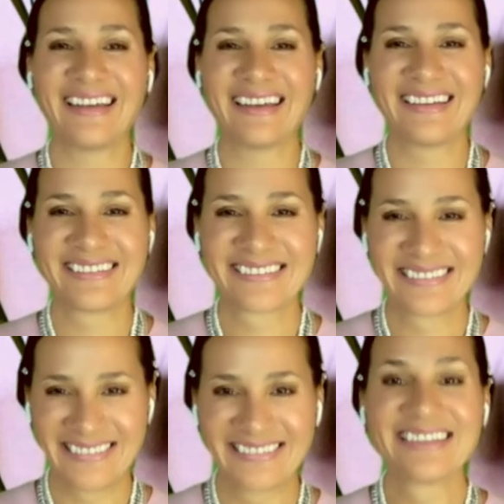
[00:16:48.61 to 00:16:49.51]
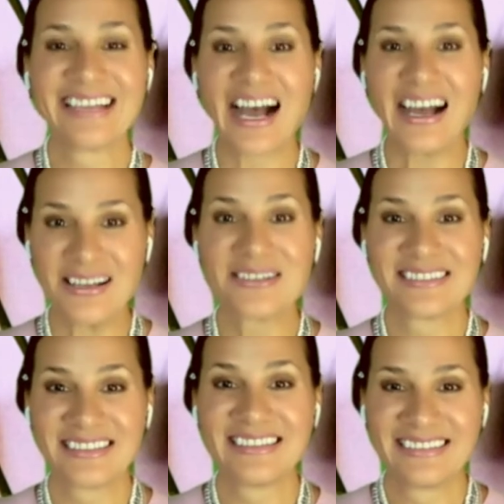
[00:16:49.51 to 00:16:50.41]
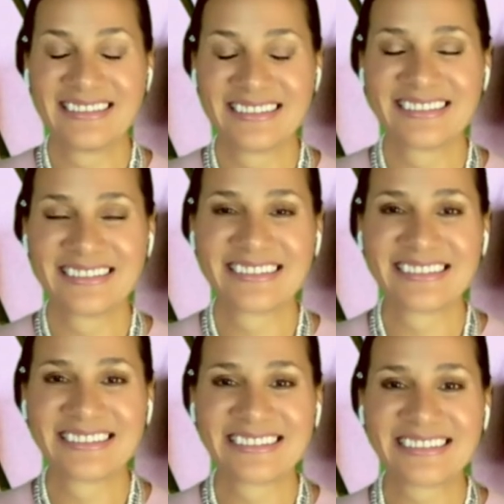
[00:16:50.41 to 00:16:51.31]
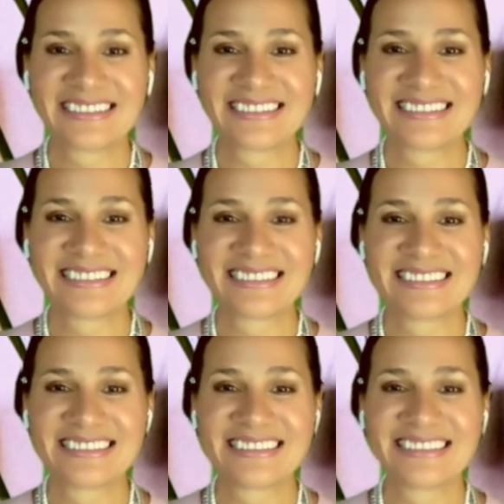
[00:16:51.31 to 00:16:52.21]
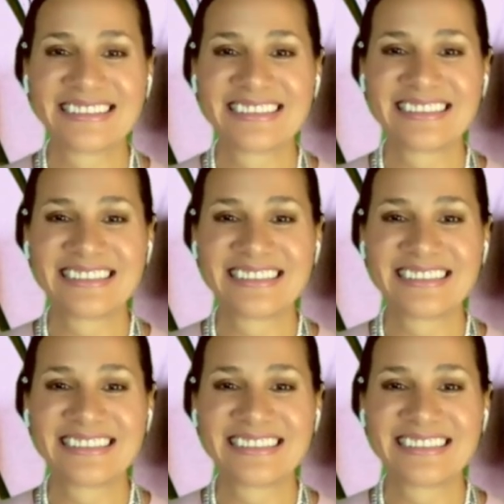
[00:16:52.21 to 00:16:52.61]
[no speech]